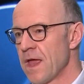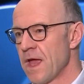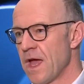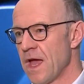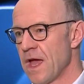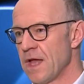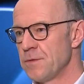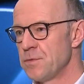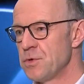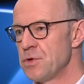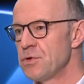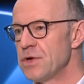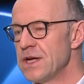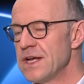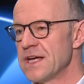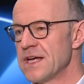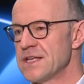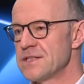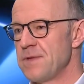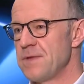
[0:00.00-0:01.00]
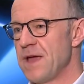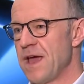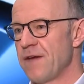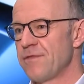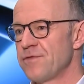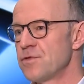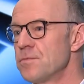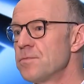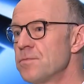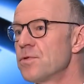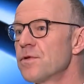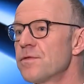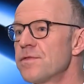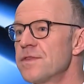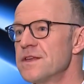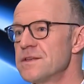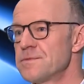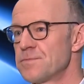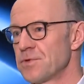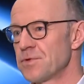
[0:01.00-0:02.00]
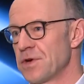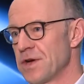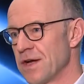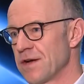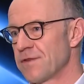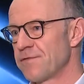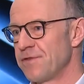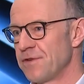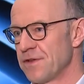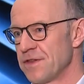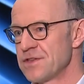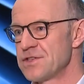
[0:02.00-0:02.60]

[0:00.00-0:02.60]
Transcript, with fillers: and we realized we have to improve this product for